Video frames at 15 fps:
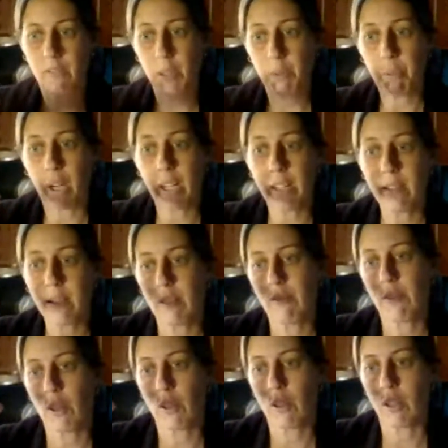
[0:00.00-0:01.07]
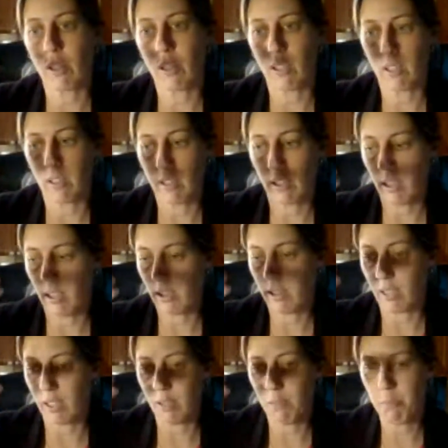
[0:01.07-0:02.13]
if the price of the
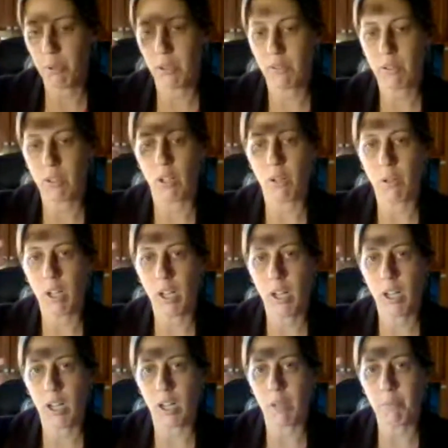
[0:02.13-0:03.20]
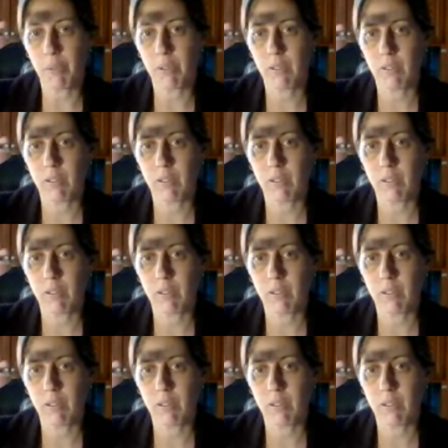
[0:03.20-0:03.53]
inputs go up,